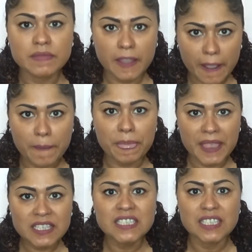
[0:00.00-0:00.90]
Yeah,
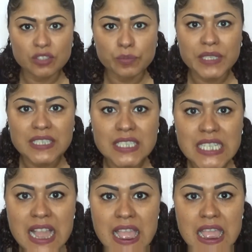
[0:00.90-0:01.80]
tastes like toothpaste.
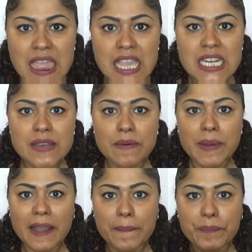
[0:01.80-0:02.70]
Did I label
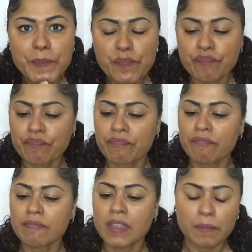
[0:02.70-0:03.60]
black?
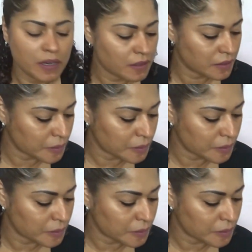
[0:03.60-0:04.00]
More? No.